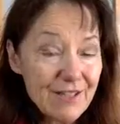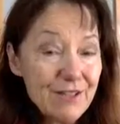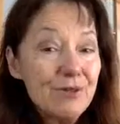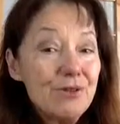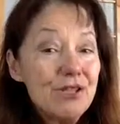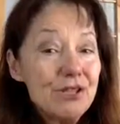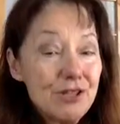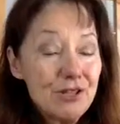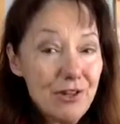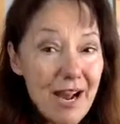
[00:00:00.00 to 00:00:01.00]
through these
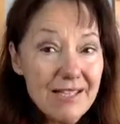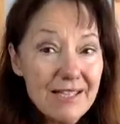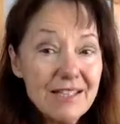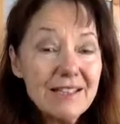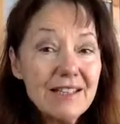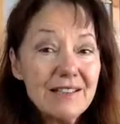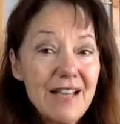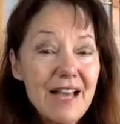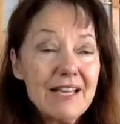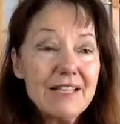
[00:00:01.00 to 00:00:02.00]
cracks that the
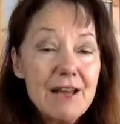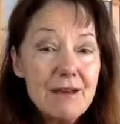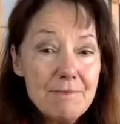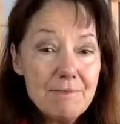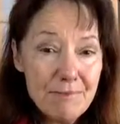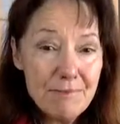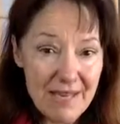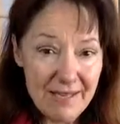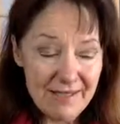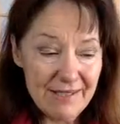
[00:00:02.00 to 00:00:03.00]
light
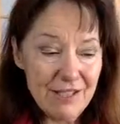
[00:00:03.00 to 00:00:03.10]
makes.